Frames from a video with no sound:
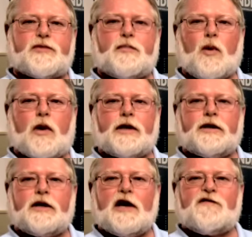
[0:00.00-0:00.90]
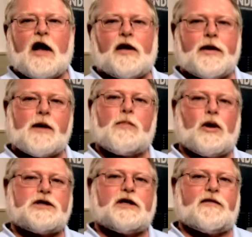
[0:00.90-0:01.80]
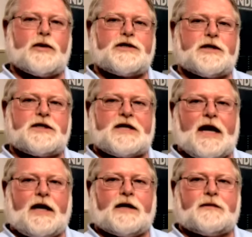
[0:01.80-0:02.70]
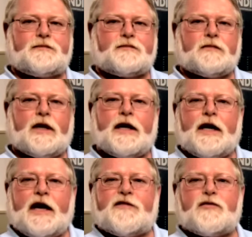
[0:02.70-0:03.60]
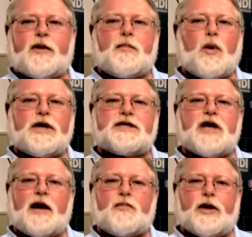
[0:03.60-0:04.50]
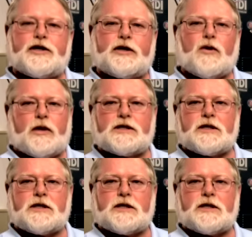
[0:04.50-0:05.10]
report following a bulk delivery to the tank. If the report is not printed or is